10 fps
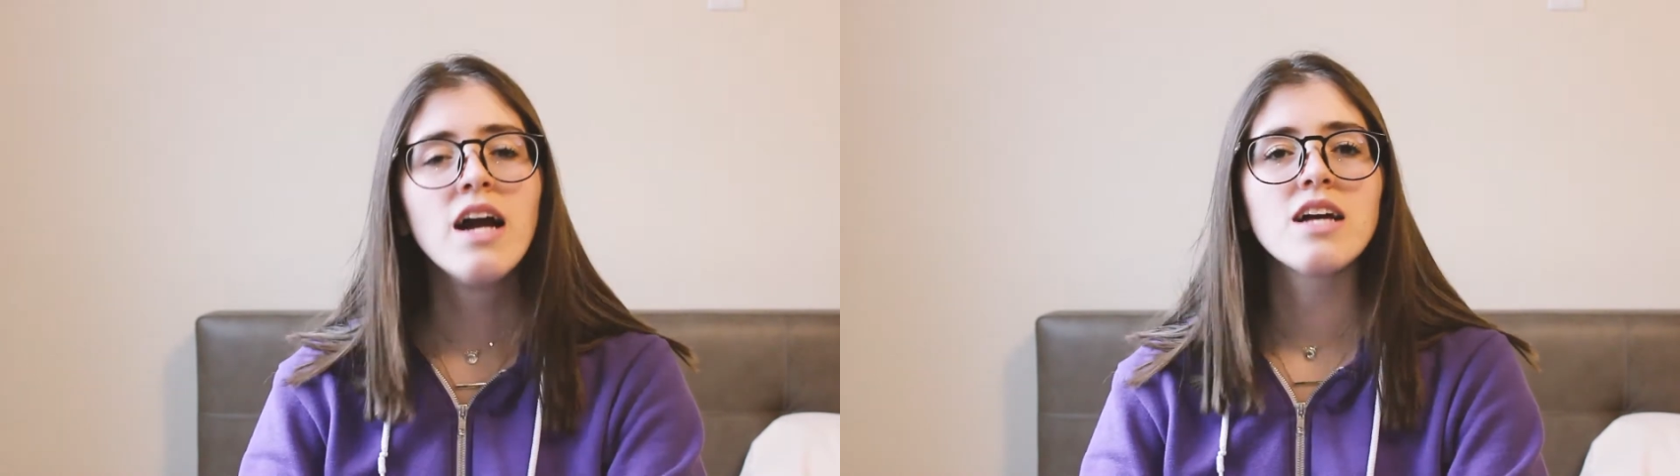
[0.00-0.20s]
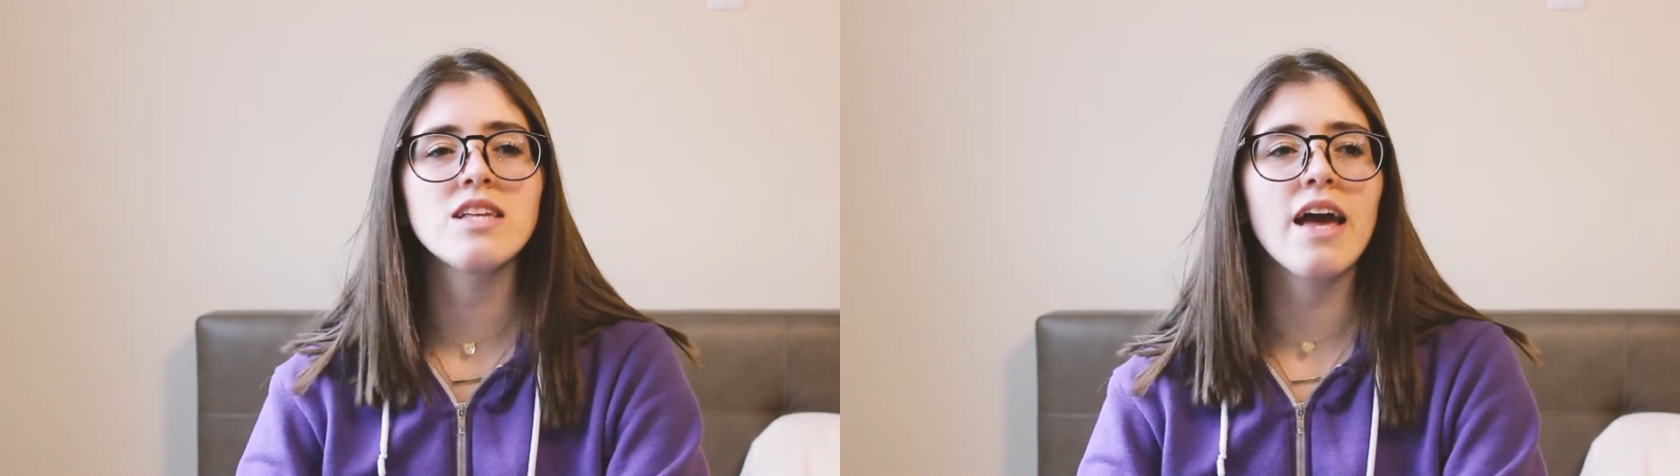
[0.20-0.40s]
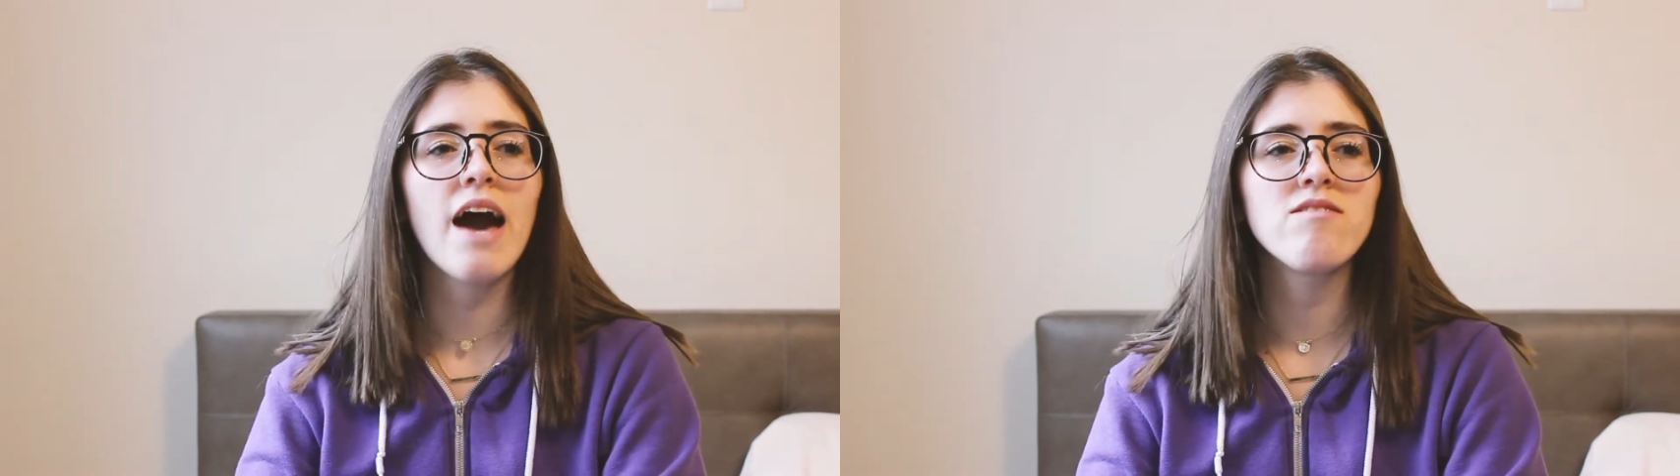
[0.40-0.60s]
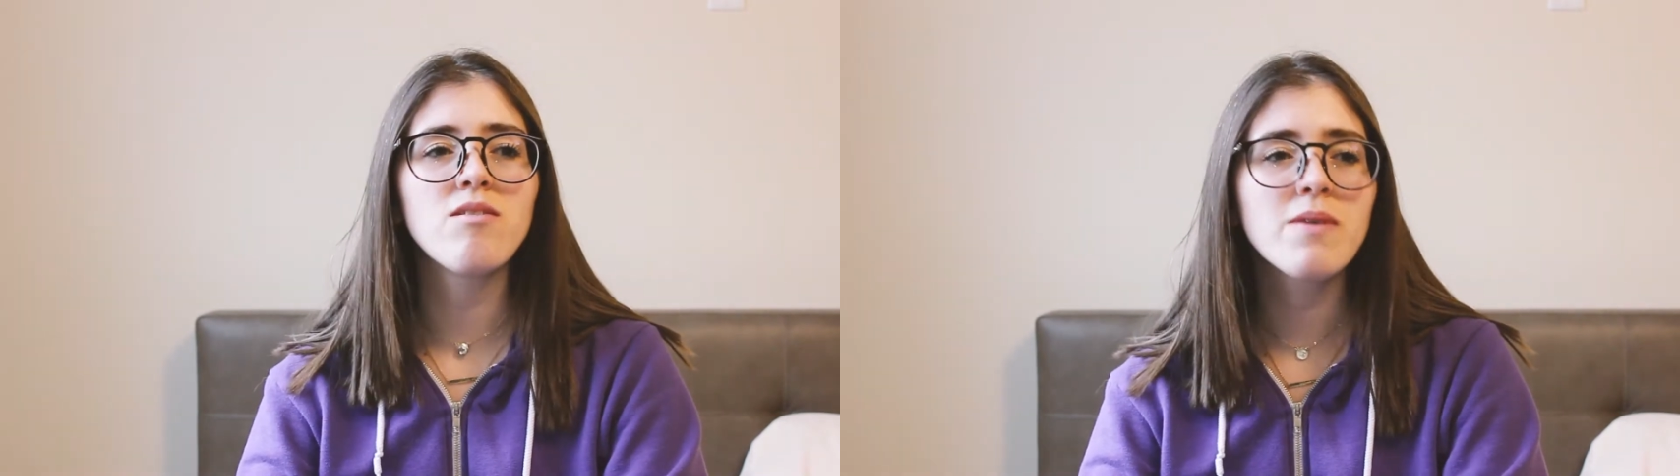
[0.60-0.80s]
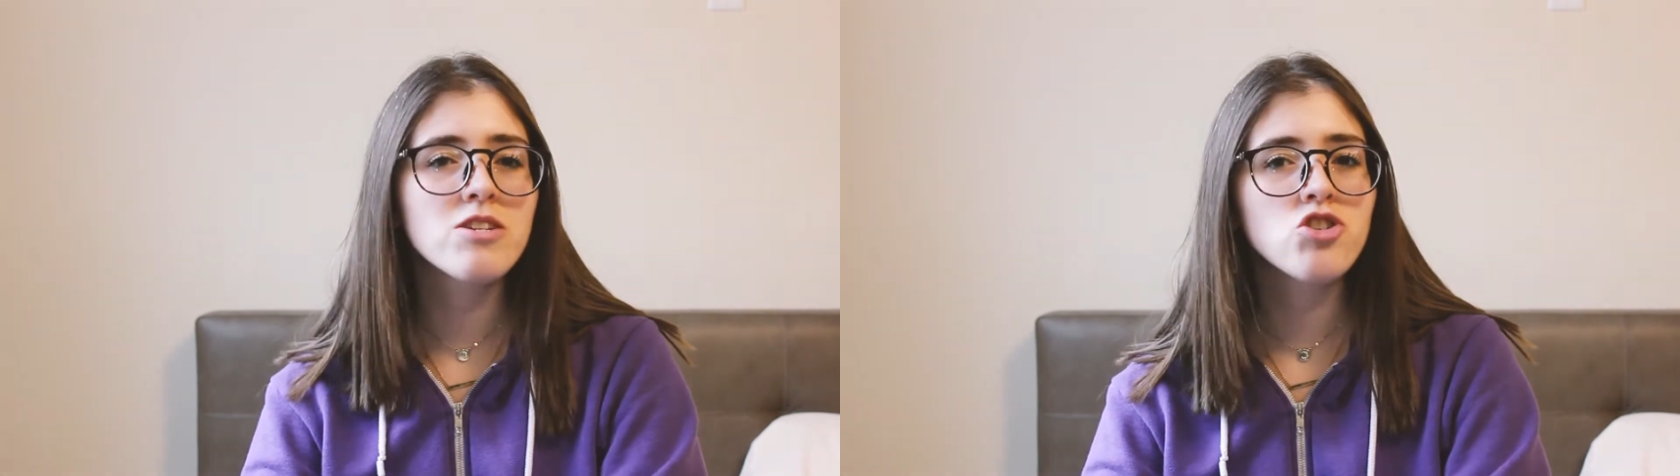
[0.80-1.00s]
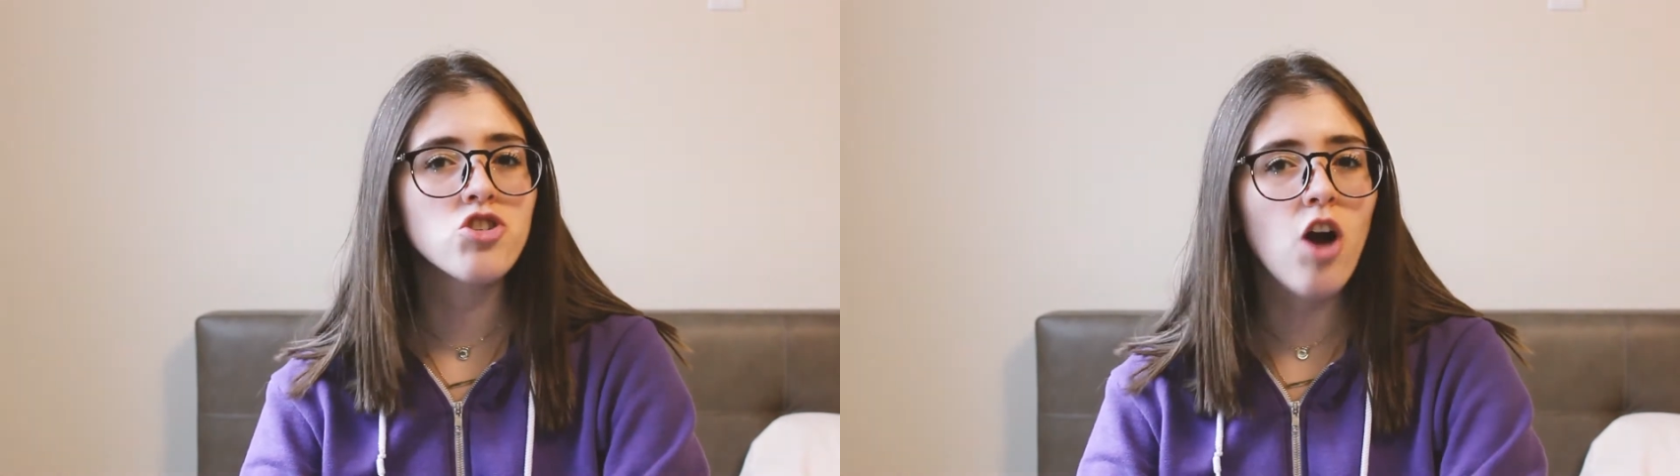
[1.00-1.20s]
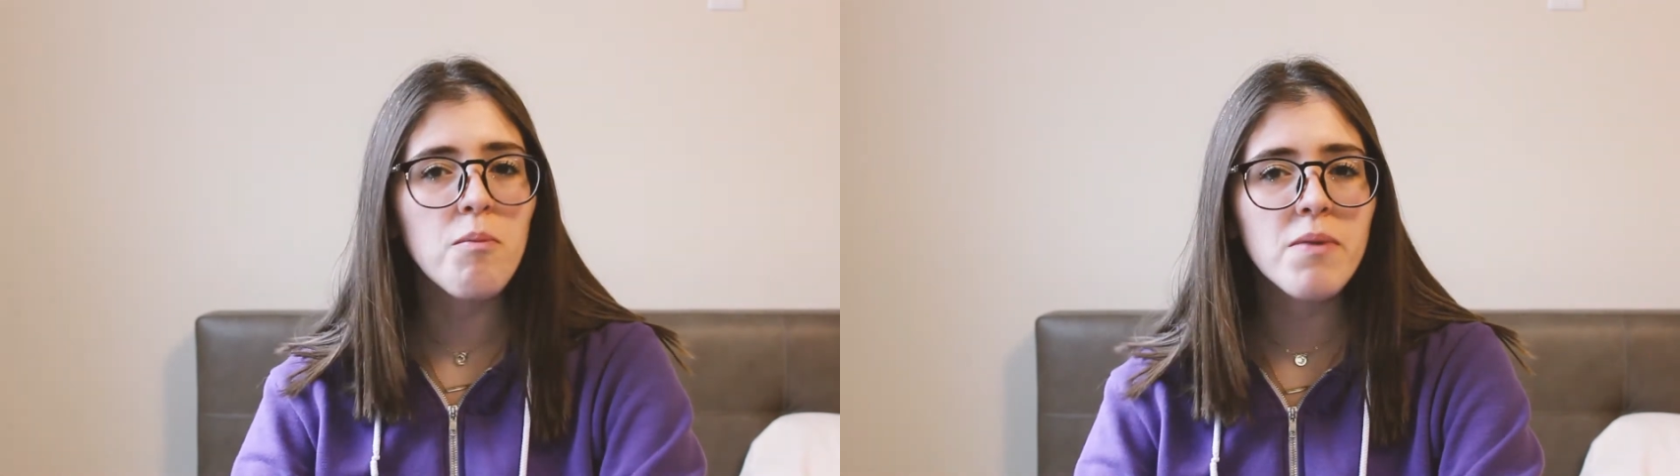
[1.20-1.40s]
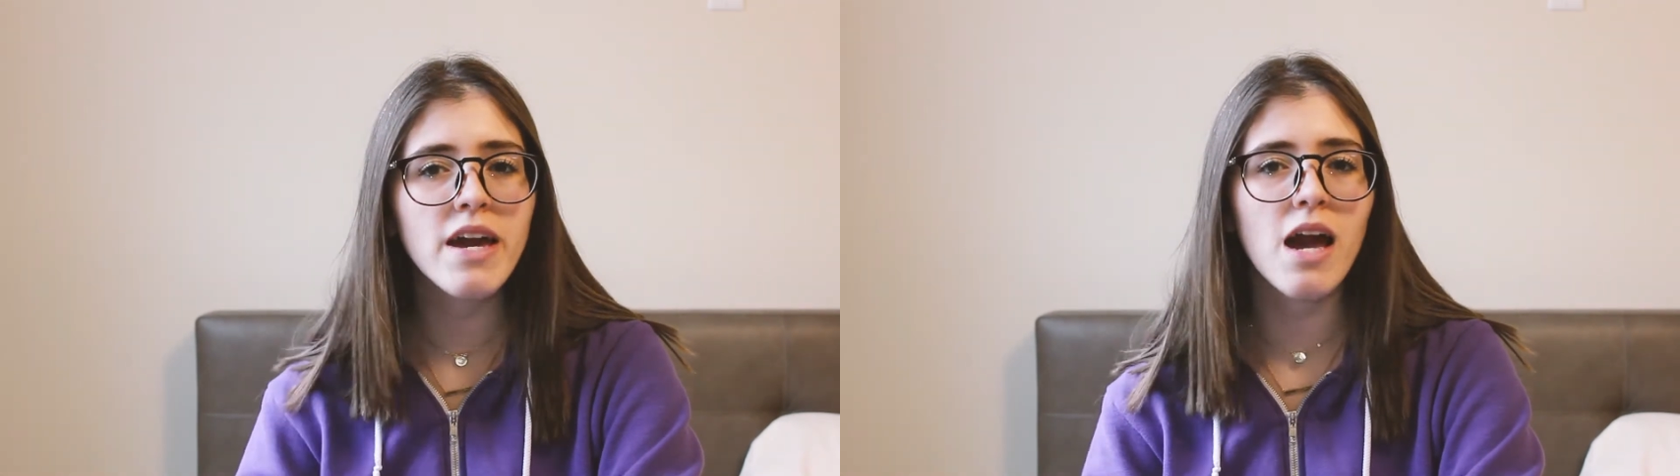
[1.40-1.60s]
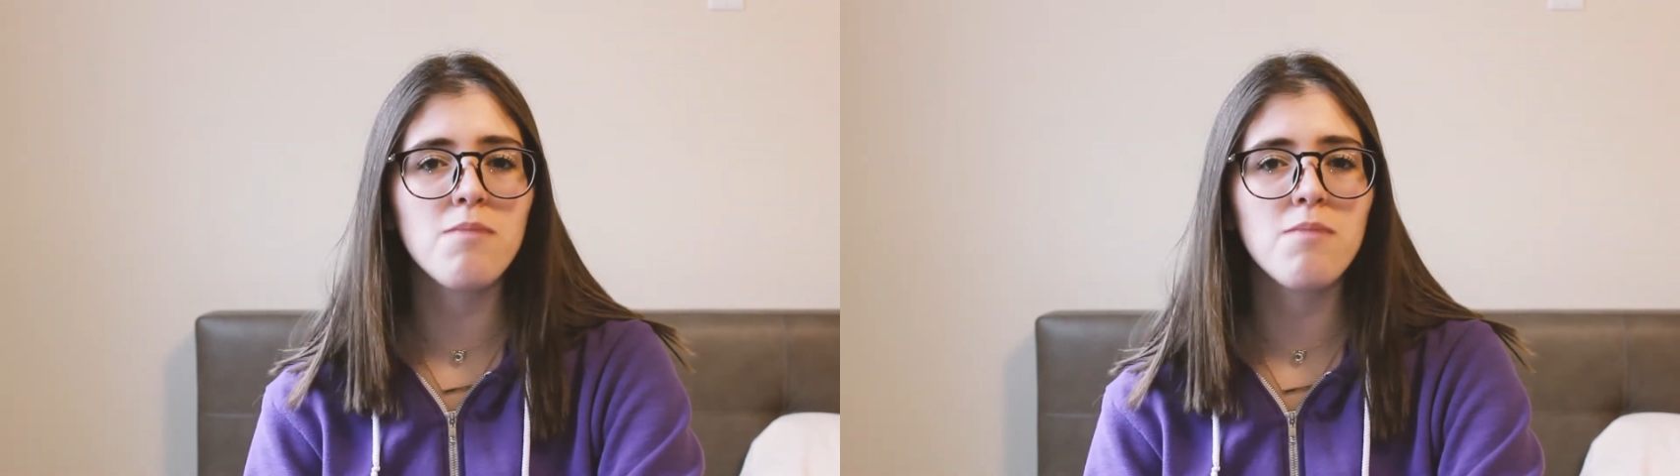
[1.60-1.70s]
because I haven't been shopping.